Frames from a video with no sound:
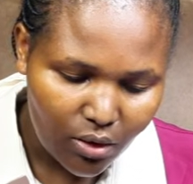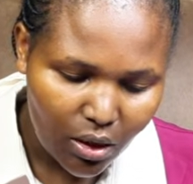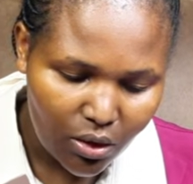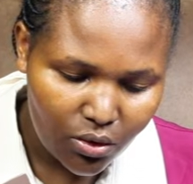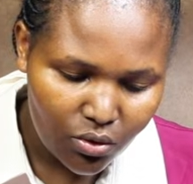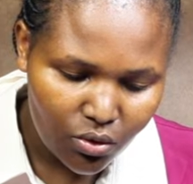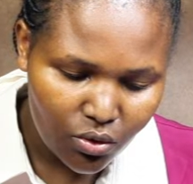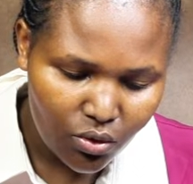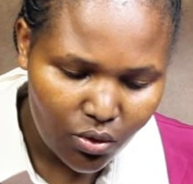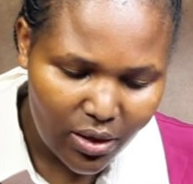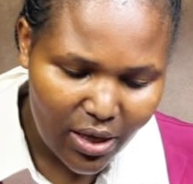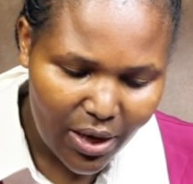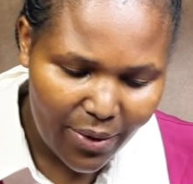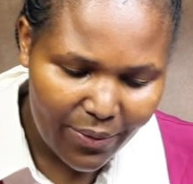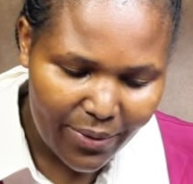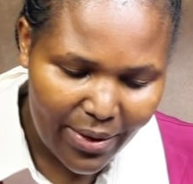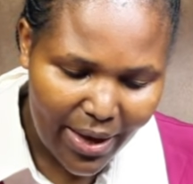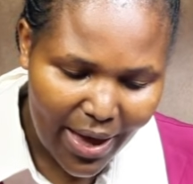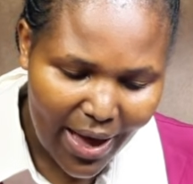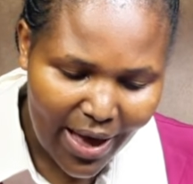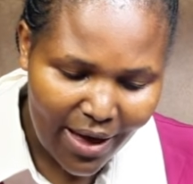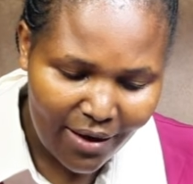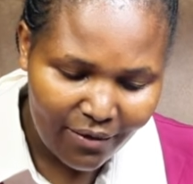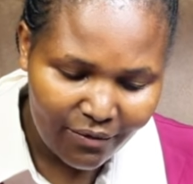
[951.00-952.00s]
So here we
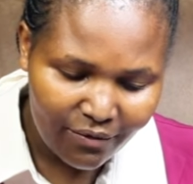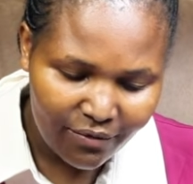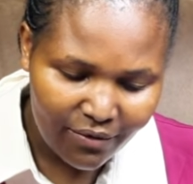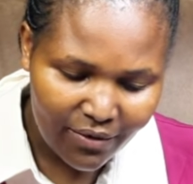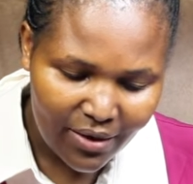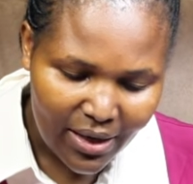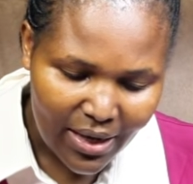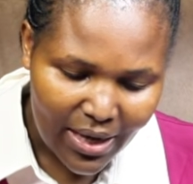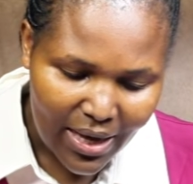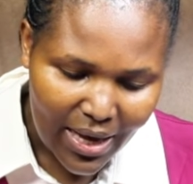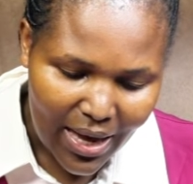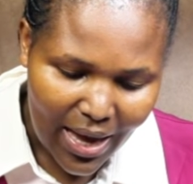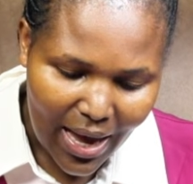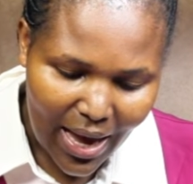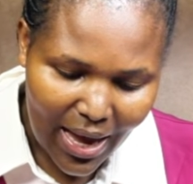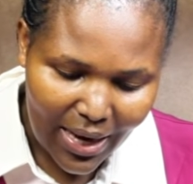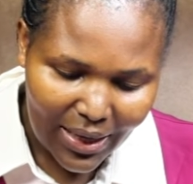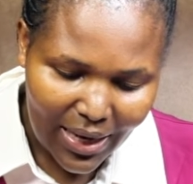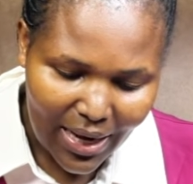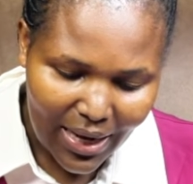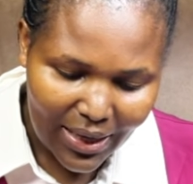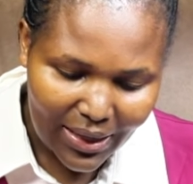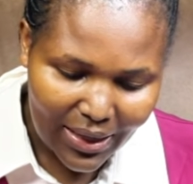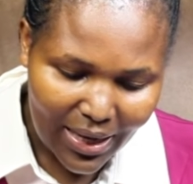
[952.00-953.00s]
have a
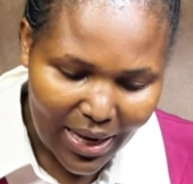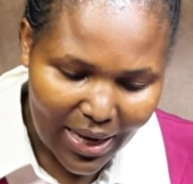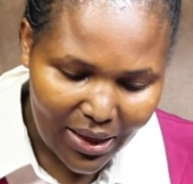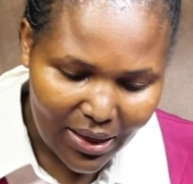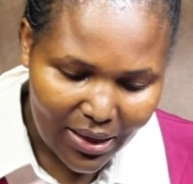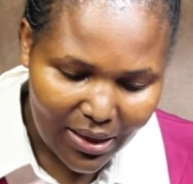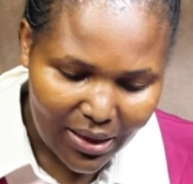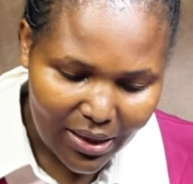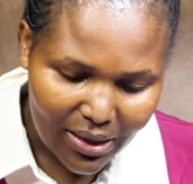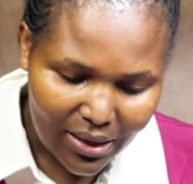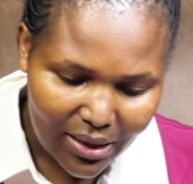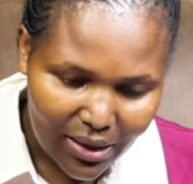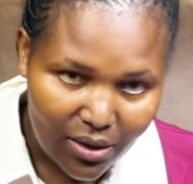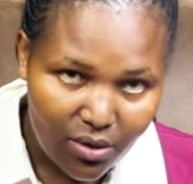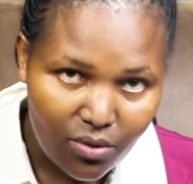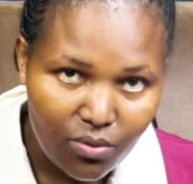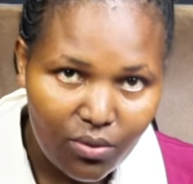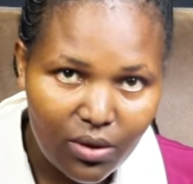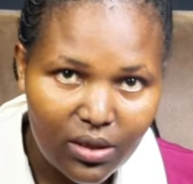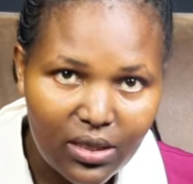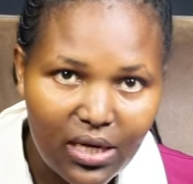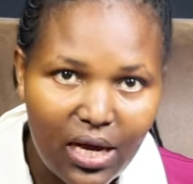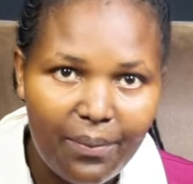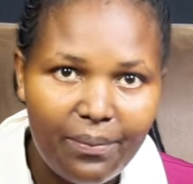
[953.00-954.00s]
learner, and
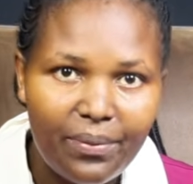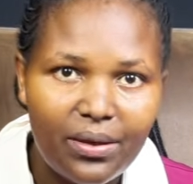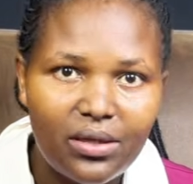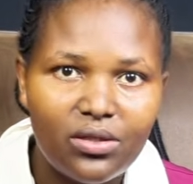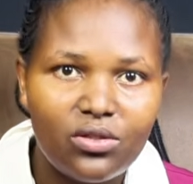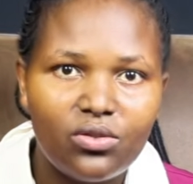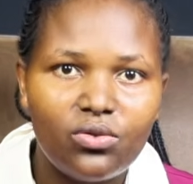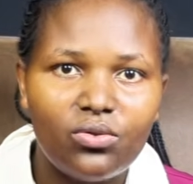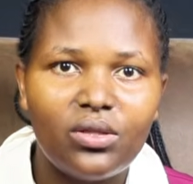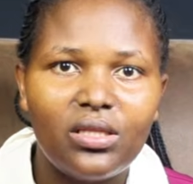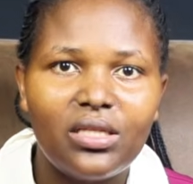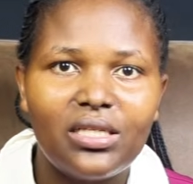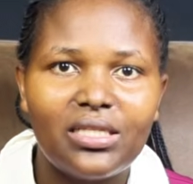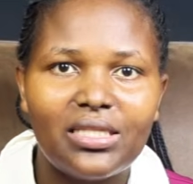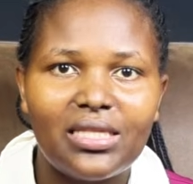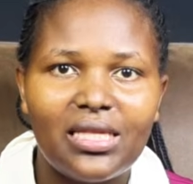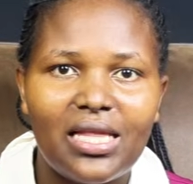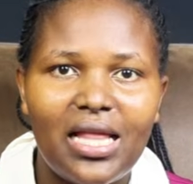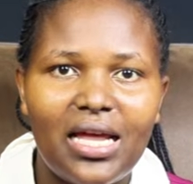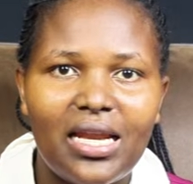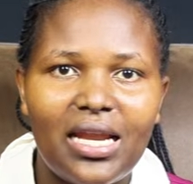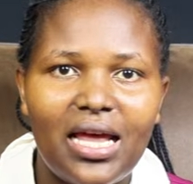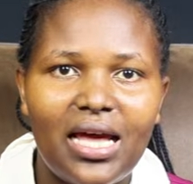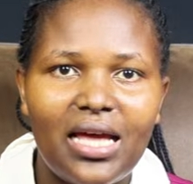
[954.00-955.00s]
what happens to this
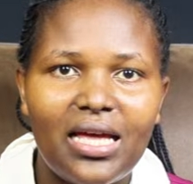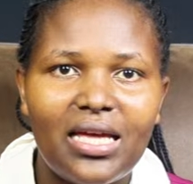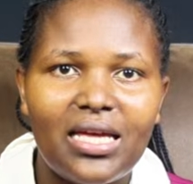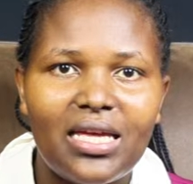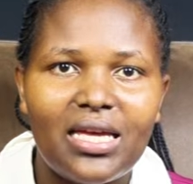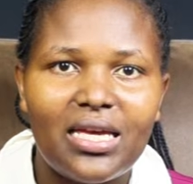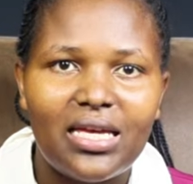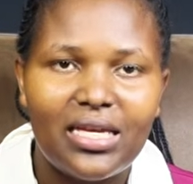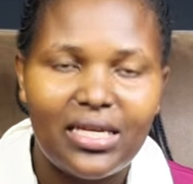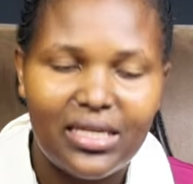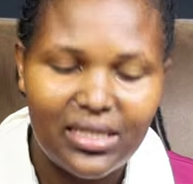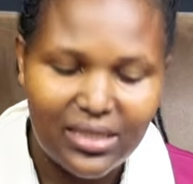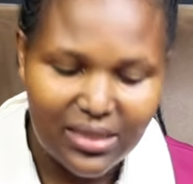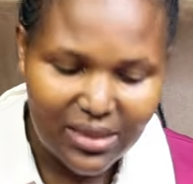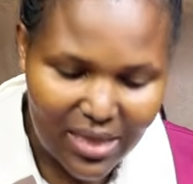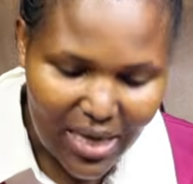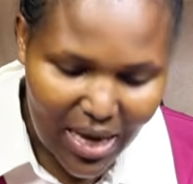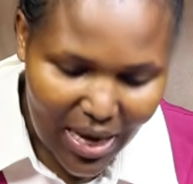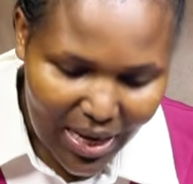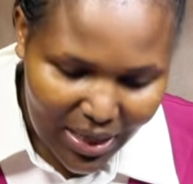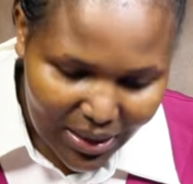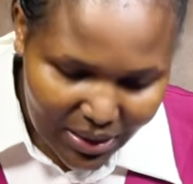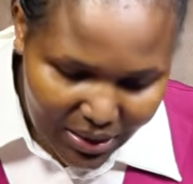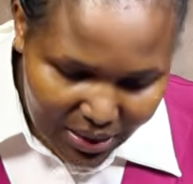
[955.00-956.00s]
learner is
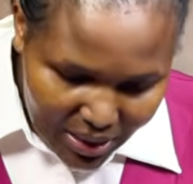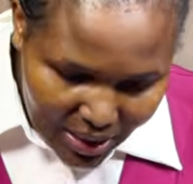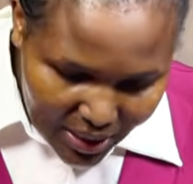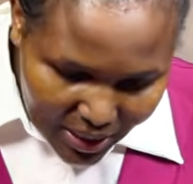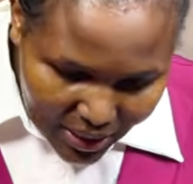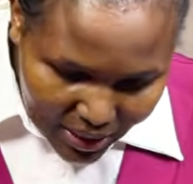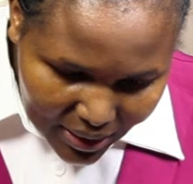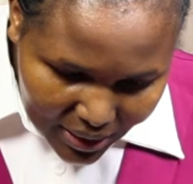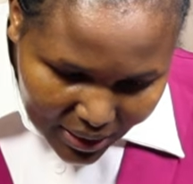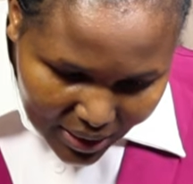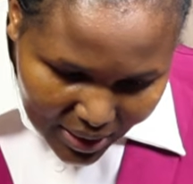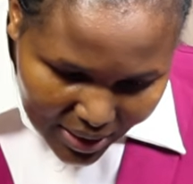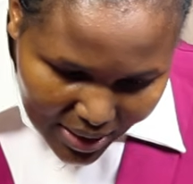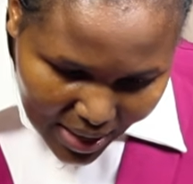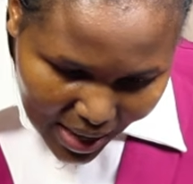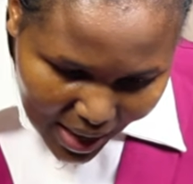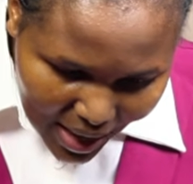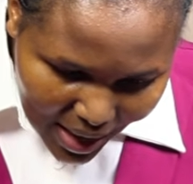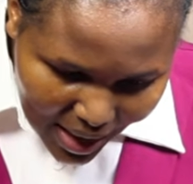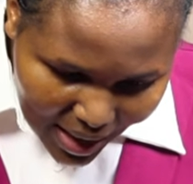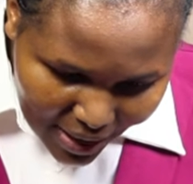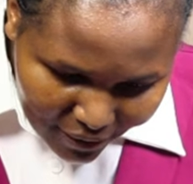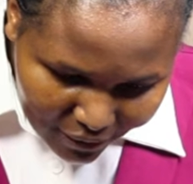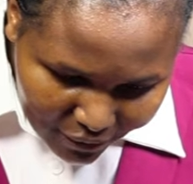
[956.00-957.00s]
that they
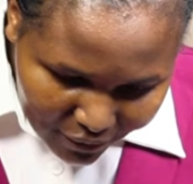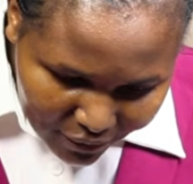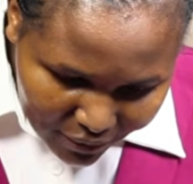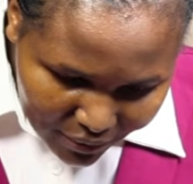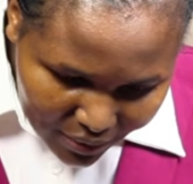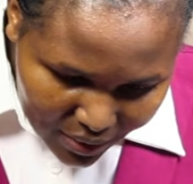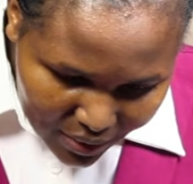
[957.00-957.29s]
have